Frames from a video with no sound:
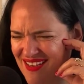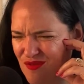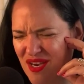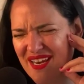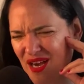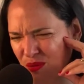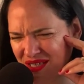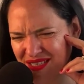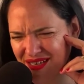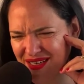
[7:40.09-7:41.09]
wait, how many
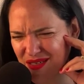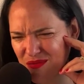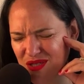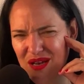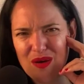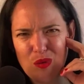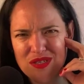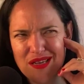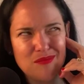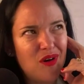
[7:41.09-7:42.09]
times was
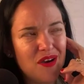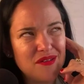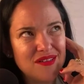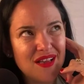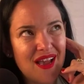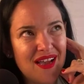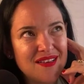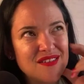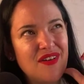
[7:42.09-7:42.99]
I moderately active?